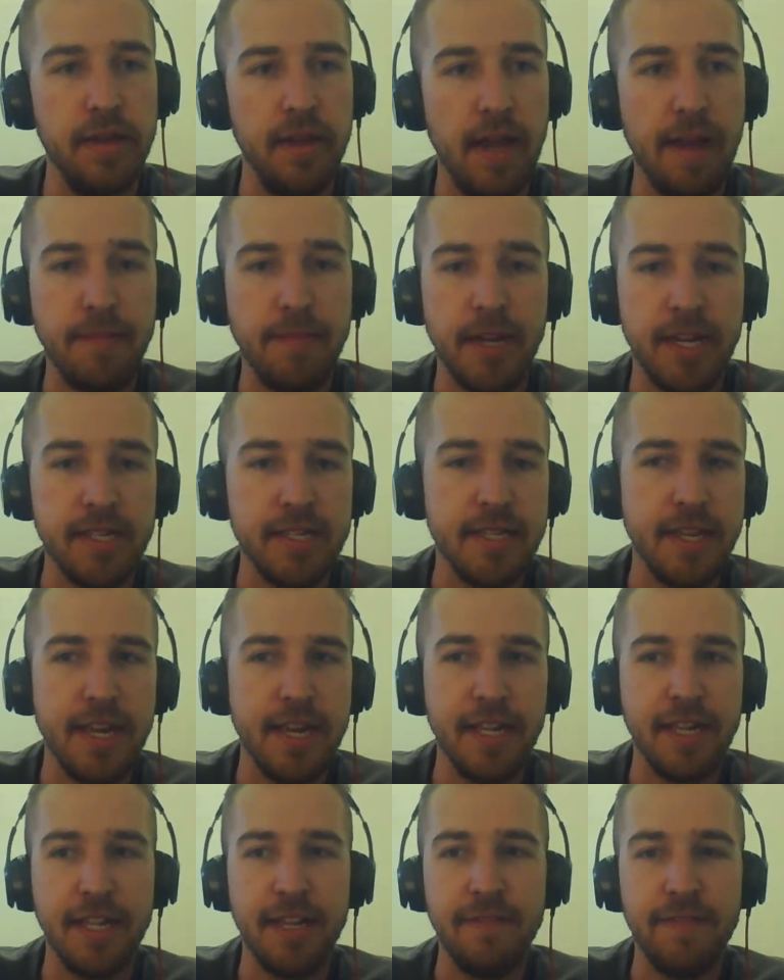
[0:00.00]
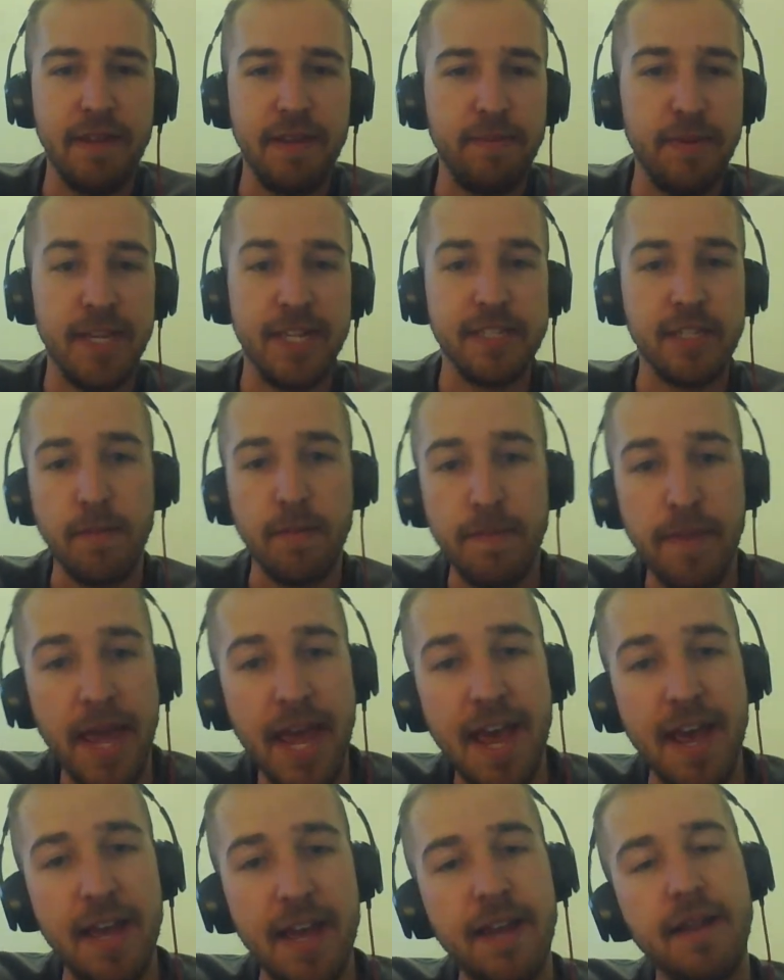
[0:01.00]
I'm not saying that VPNs are
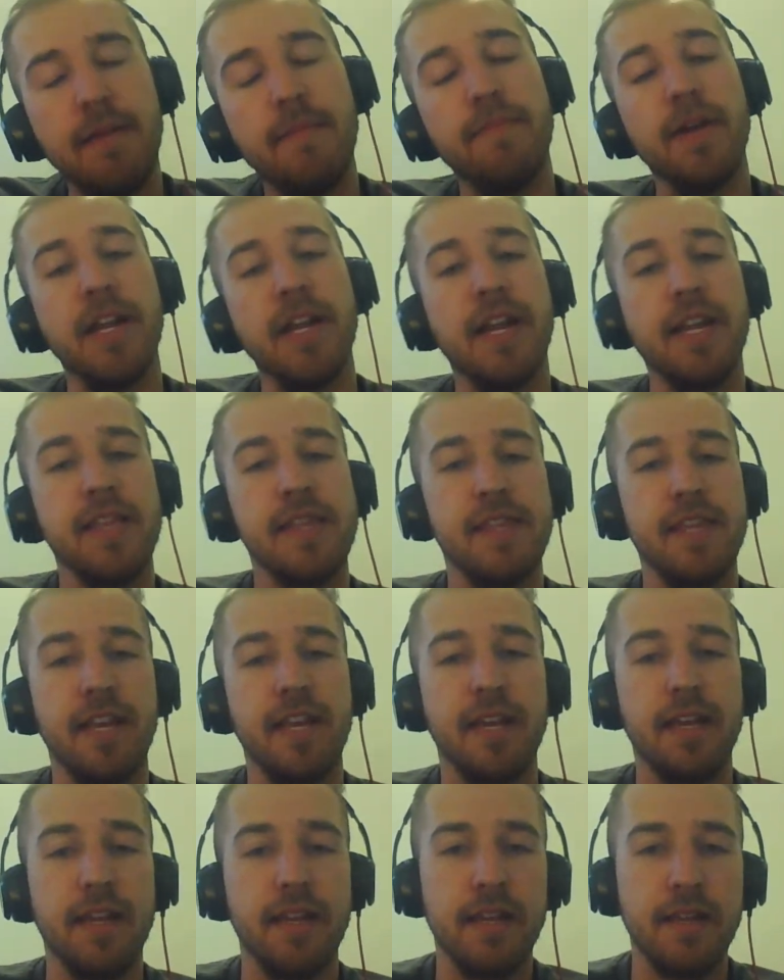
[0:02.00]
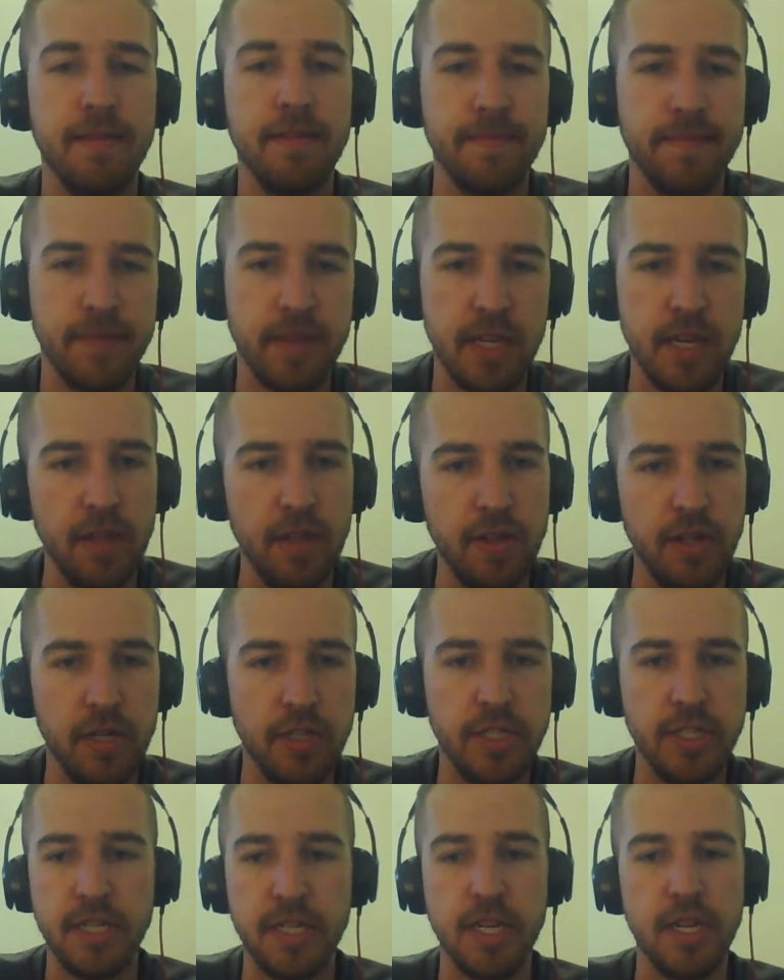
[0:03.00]
bad, but I think they're
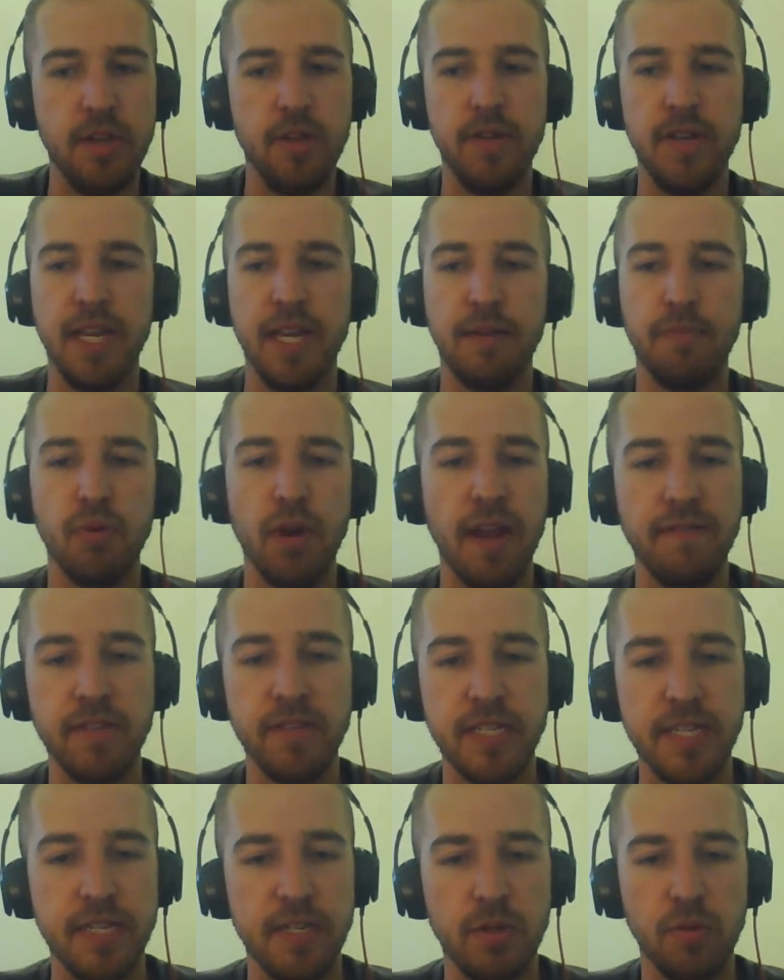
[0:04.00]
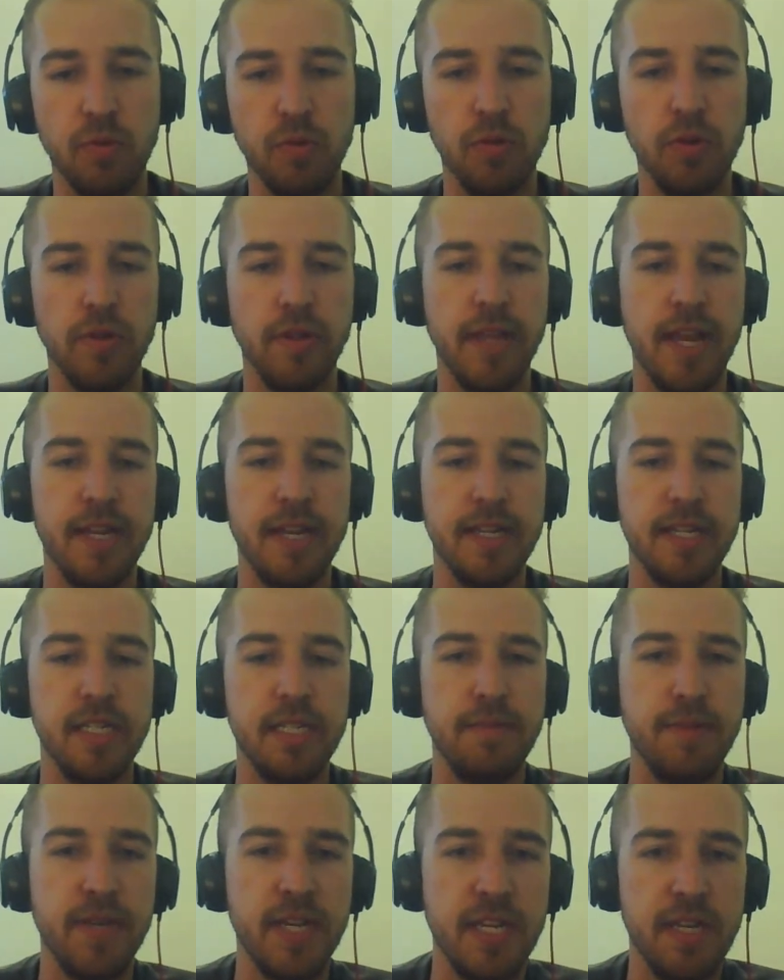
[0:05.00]
just a unique privacy tool that needs
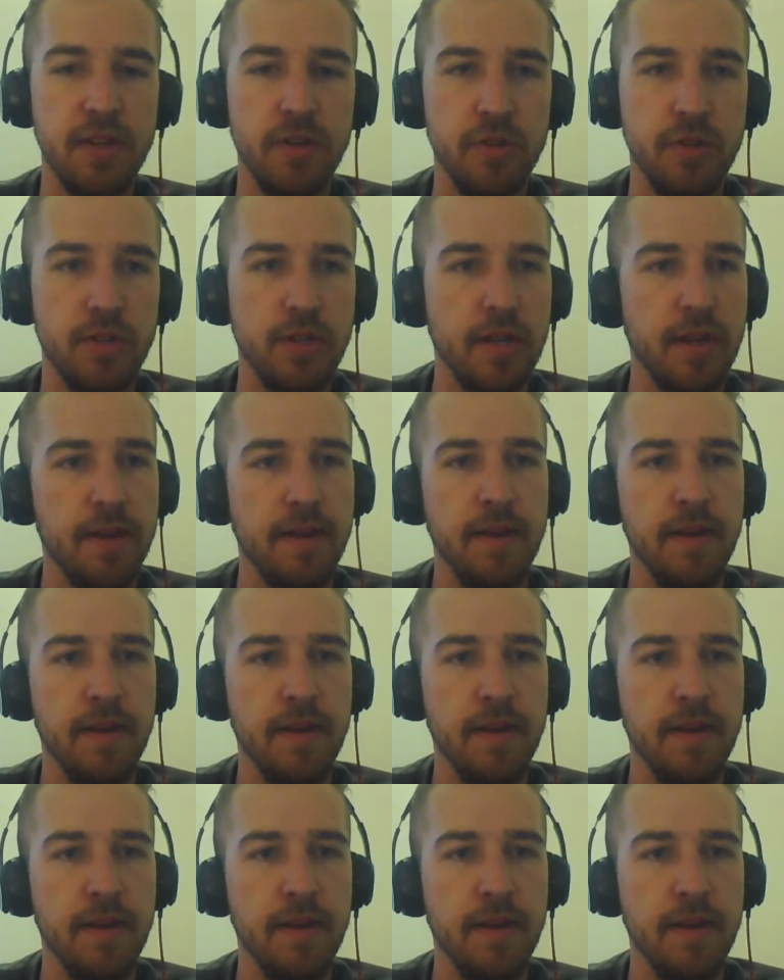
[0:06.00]
to be used